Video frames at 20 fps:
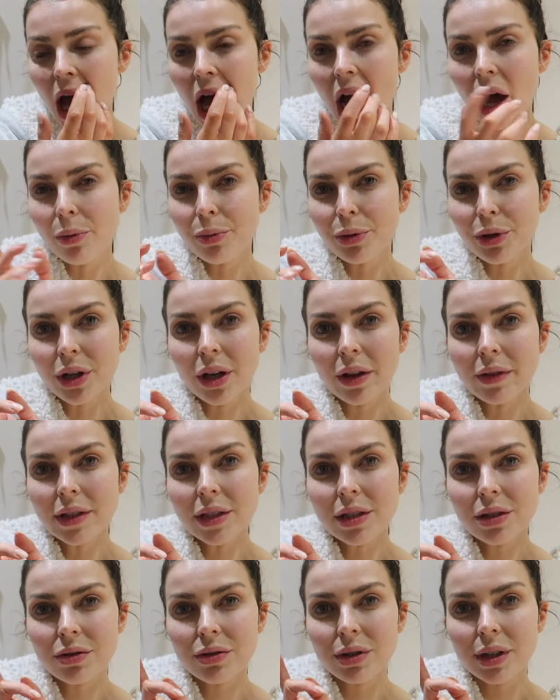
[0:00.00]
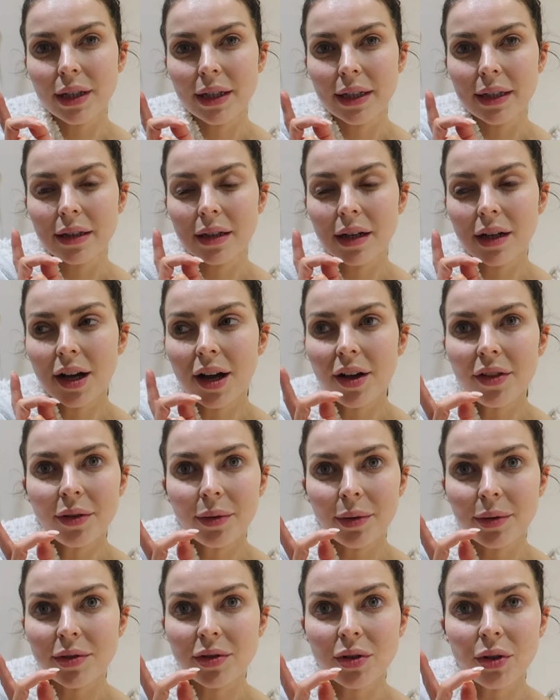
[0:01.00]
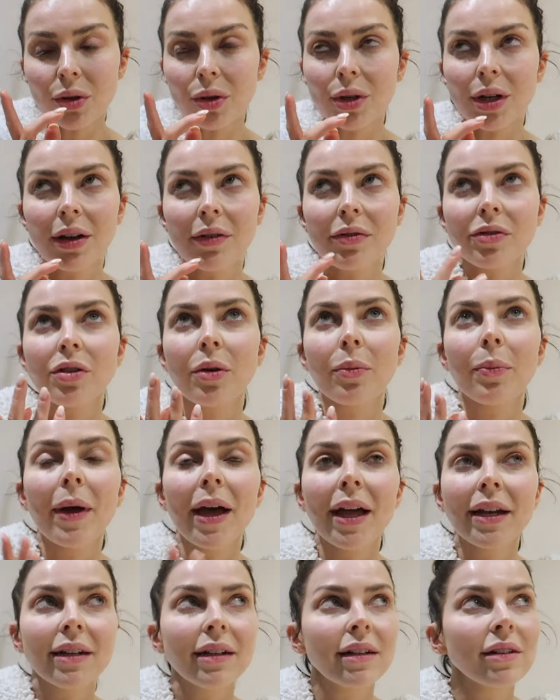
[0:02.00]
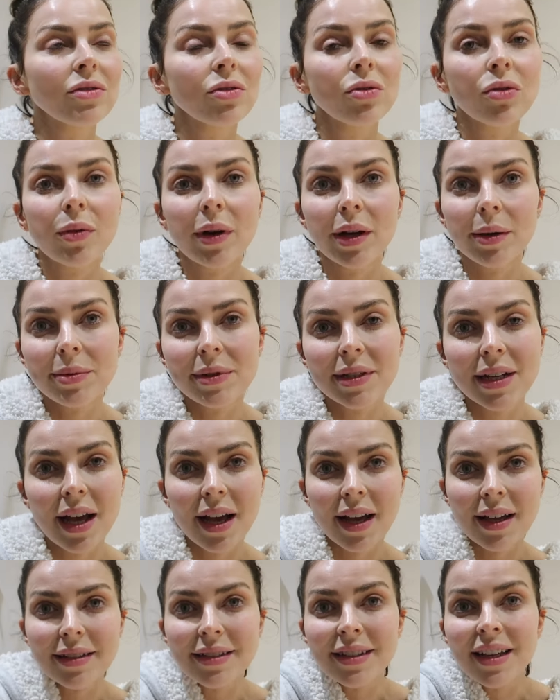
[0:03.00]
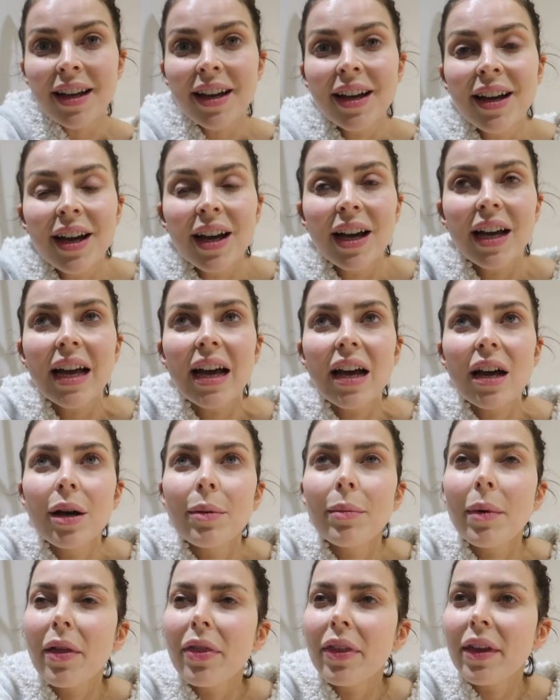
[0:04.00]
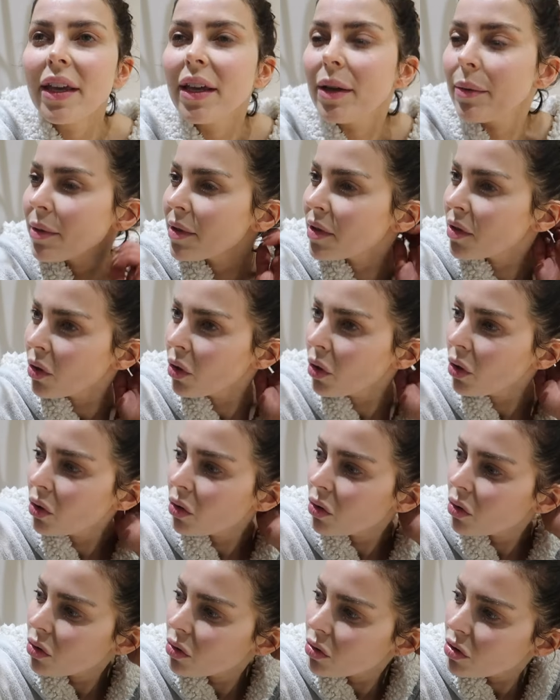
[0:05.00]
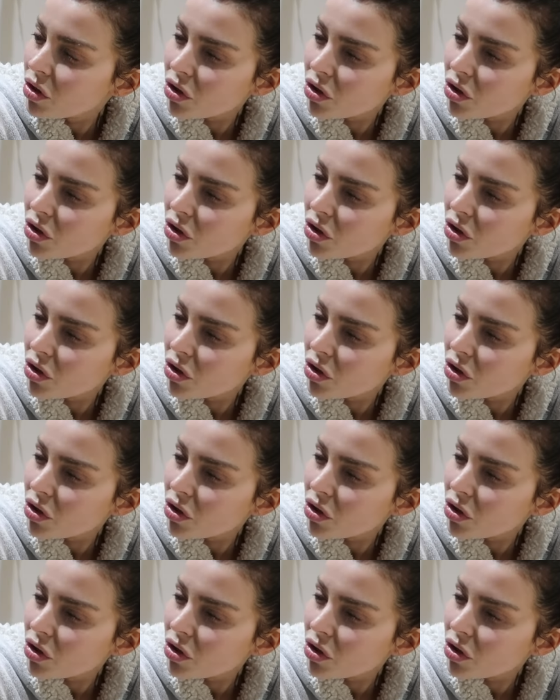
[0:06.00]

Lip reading: I'll put it on the screen. I can't think what it's called now off the top of my head, and it's all the way upstairs. I think it was called